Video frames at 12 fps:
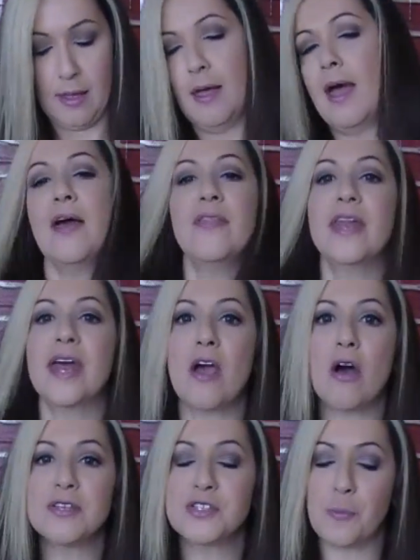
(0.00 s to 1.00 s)
And then I
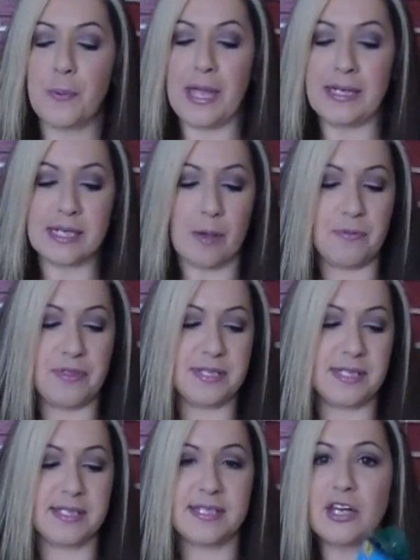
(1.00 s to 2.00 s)
also picked up this
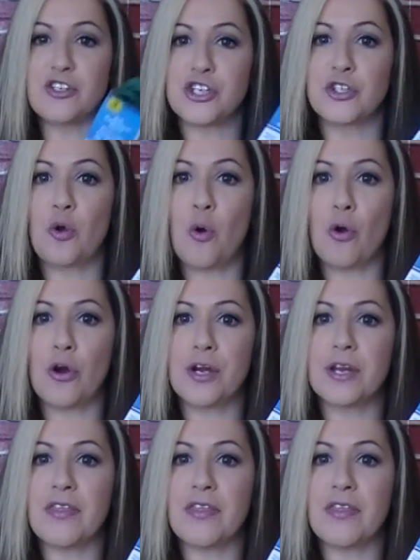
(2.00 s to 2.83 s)
extension cord.